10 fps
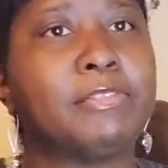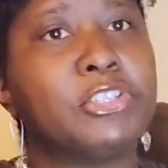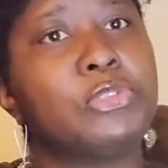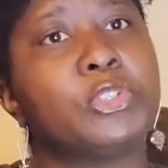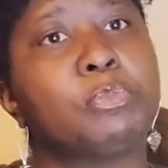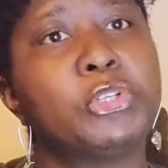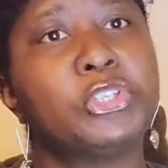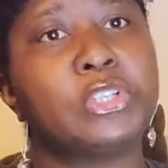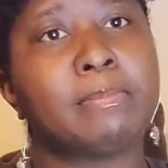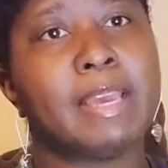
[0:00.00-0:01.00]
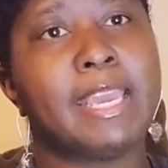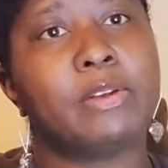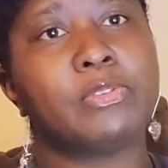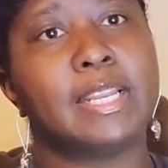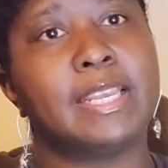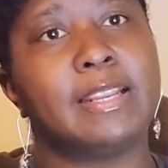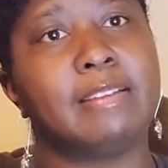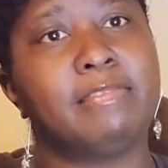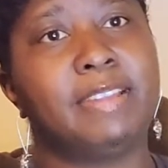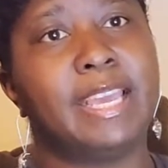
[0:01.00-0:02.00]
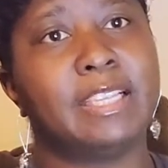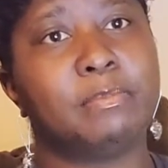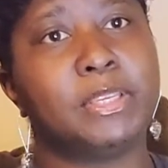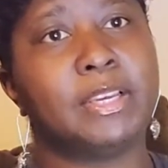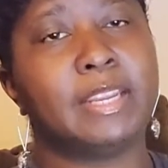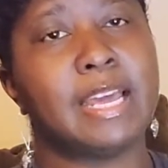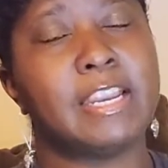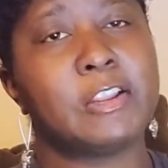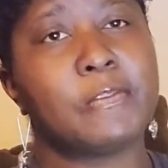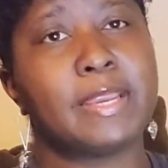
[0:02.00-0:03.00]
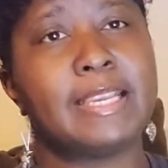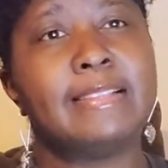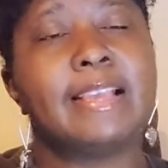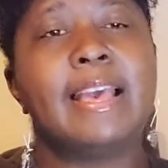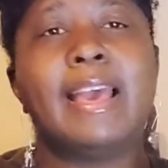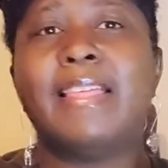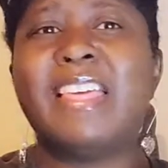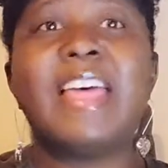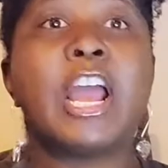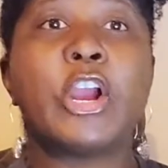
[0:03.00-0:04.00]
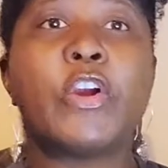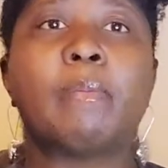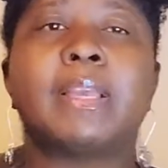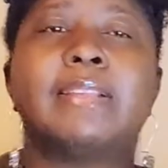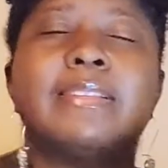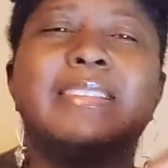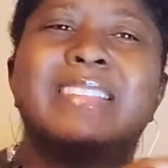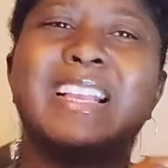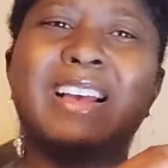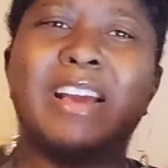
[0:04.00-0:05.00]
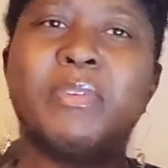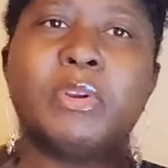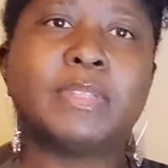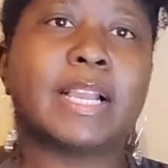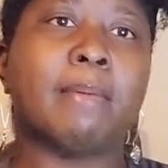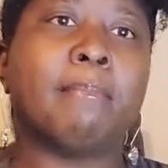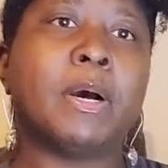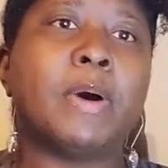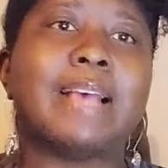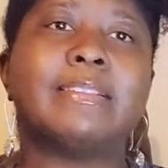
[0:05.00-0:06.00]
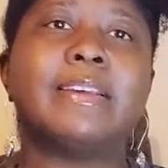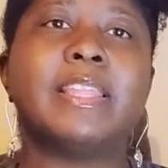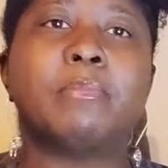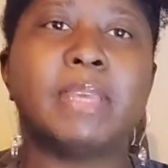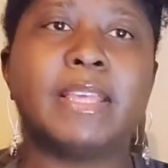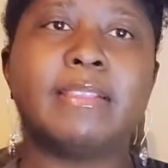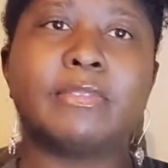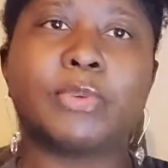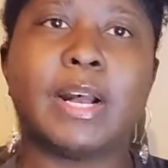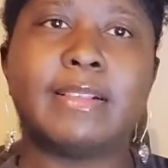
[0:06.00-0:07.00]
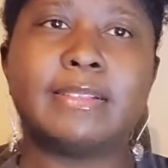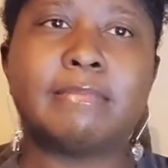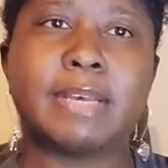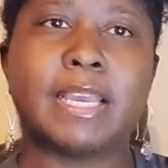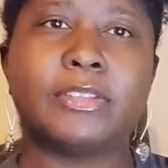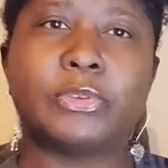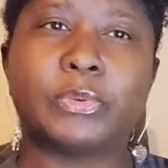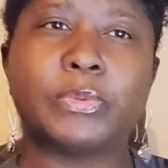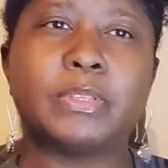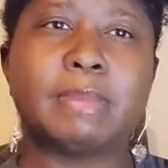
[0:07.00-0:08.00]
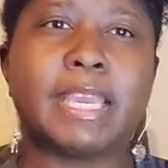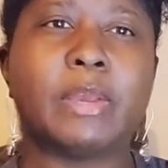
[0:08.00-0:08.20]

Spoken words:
She was just pushing on my ankle, trying to get it to flex beyond 90 degrees. And that hurt because it's like a bone. I still had the pins and rods in my, and screws in my ankle.